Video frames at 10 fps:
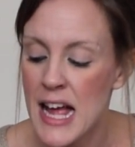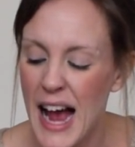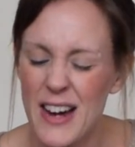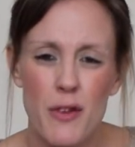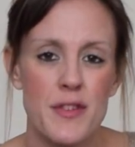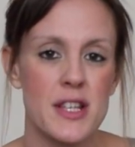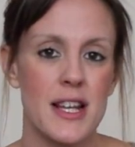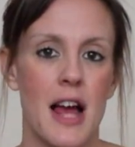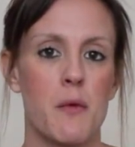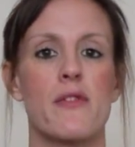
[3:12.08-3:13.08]
And obviously,
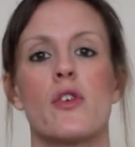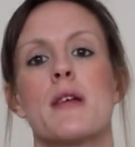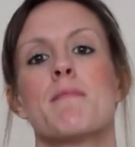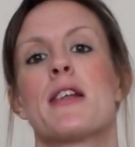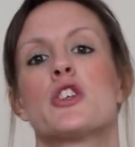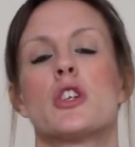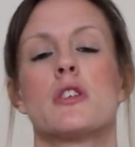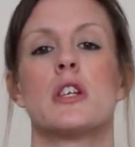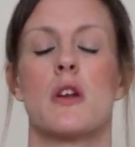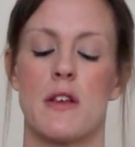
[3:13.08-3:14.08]
like we've already
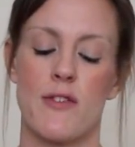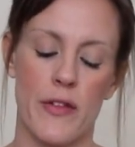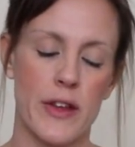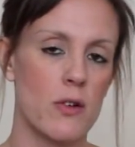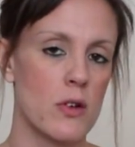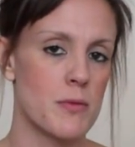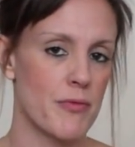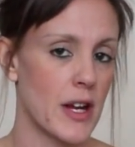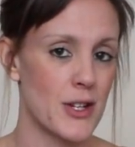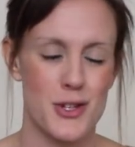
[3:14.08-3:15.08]
mentioned, you know, you've got the awesome
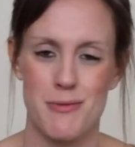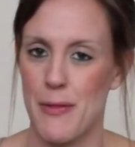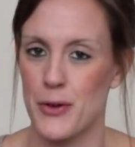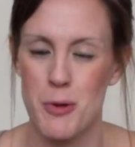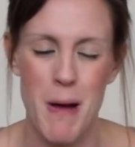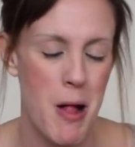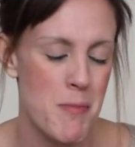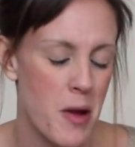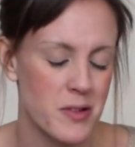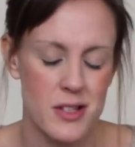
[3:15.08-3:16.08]
features around the new battle
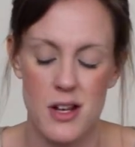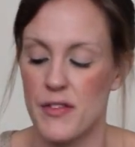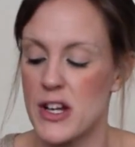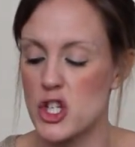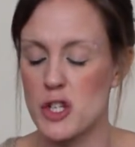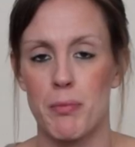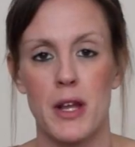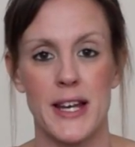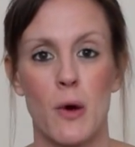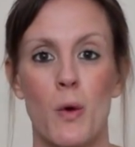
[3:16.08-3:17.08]
modes and stuff, and it's just
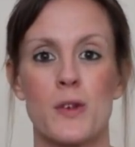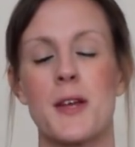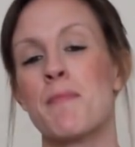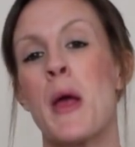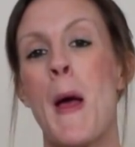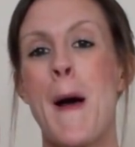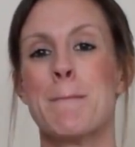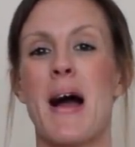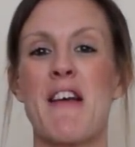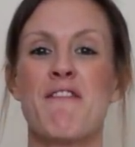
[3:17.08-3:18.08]
bloody awesome.
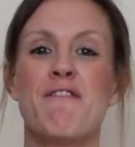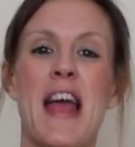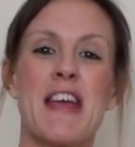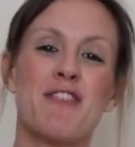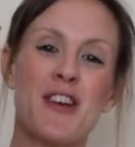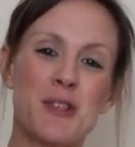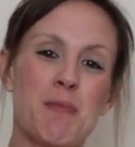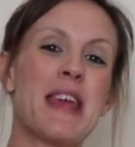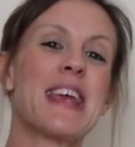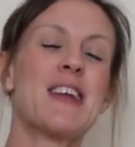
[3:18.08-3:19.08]
My favourite,
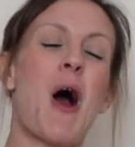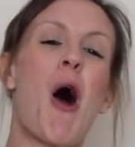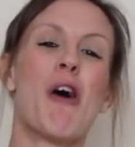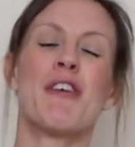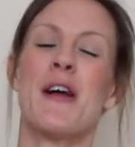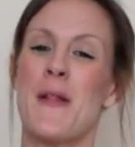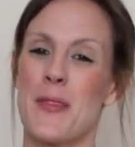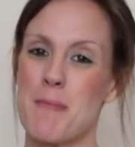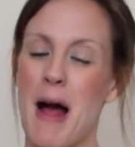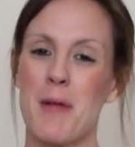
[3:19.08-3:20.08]
speaking of
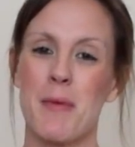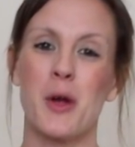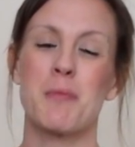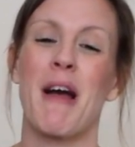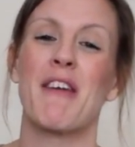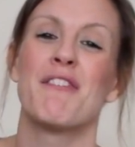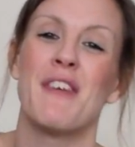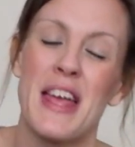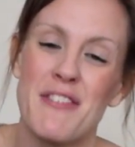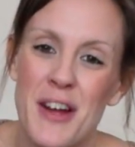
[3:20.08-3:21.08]
the battle mode, my
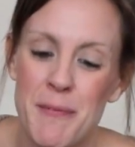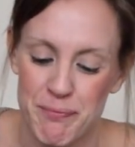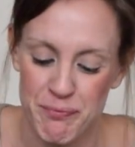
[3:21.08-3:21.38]
favourite